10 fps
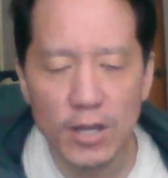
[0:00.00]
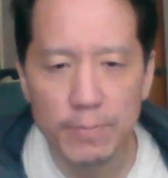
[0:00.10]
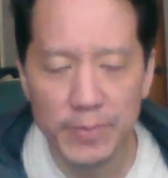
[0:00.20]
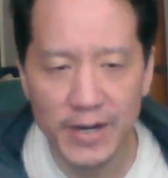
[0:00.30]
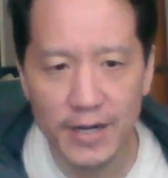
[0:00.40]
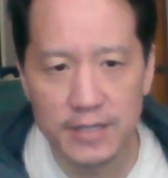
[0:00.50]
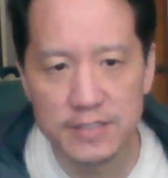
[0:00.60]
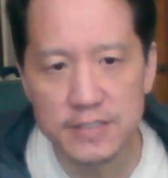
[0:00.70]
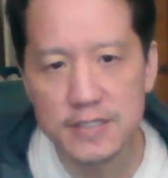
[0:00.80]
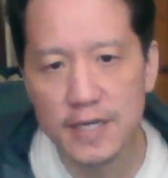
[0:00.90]

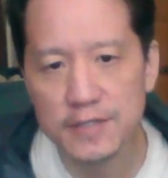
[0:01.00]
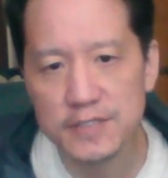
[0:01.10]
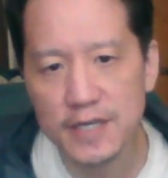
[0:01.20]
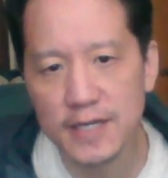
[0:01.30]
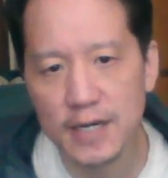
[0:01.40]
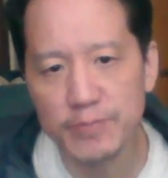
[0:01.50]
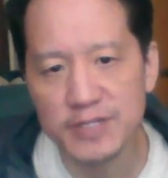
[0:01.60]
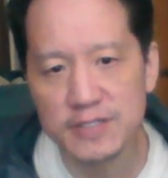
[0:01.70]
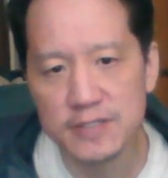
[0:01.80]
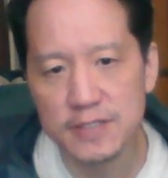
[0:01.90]
box, and this cannot be
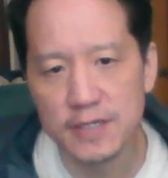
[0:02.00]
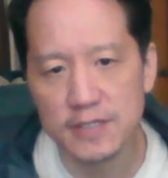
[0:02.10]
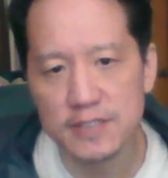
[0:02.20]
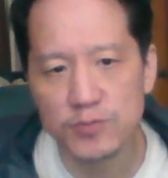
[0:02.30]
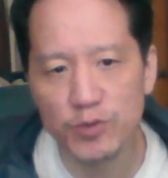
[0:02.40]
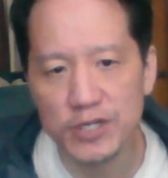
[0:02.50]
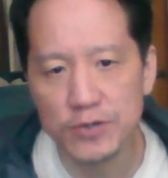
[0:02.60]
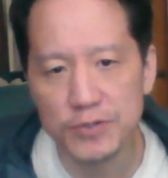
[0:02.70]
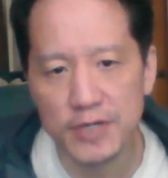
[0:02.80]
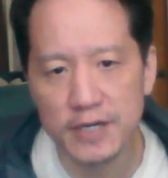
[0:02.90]
6. Since we
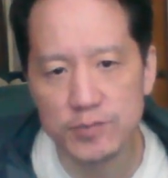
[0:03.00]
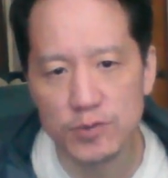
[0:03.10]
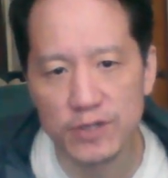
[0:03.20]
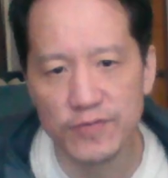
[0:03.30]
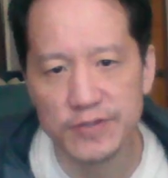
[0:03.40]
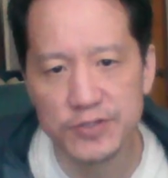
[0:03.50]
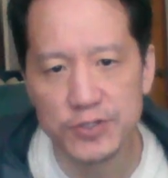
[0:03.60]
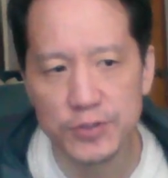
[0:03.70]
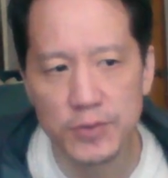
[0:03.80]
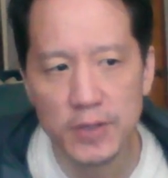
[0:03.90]
know 9 is one of these
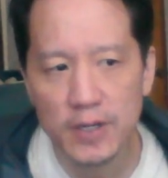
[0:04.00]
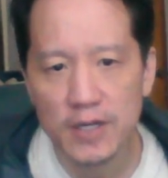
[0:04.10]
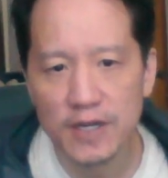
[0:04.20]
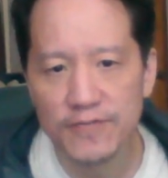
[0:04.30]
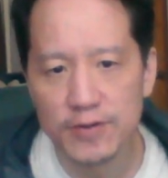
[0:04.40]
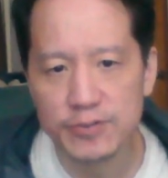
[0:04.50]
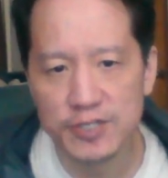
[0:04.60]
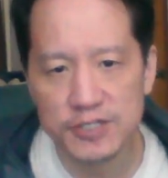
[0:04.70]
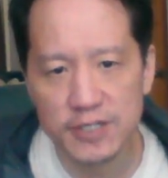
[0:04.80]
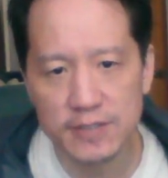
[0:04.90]
two, if there was
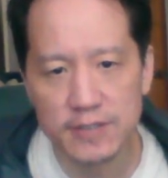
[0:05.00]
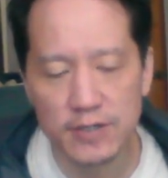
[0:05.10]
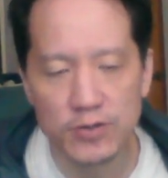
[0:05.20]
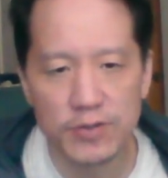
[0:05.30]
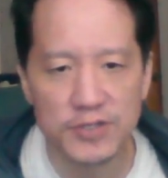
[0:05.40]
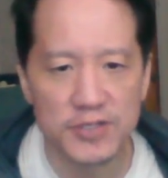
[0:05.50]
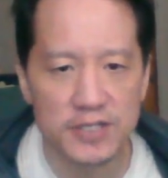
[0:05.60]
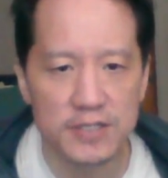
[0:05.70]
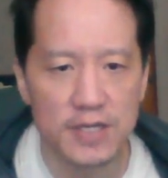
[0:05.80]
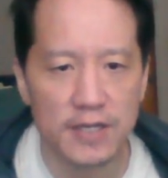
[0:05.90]
a 6 here, the
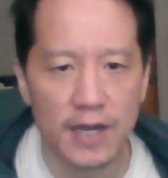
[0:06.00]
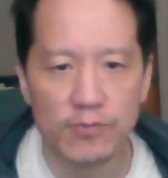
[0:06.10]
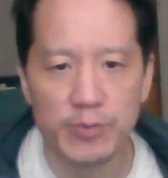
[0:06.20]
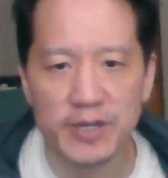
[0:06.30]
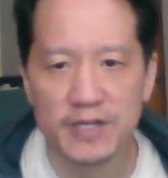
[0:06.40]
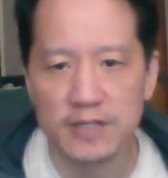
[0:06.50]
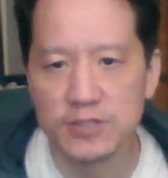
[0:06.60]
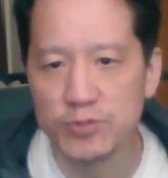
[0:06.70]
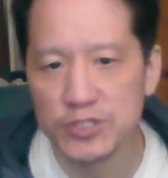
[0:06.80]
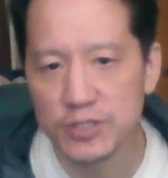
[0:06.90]
6 and the 9 would be next
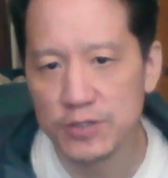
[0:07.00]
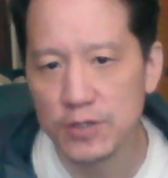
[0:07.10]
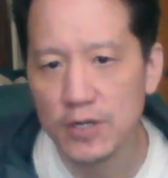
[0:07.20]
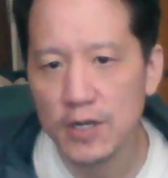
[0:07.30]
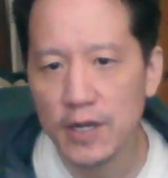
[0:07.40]
to each other.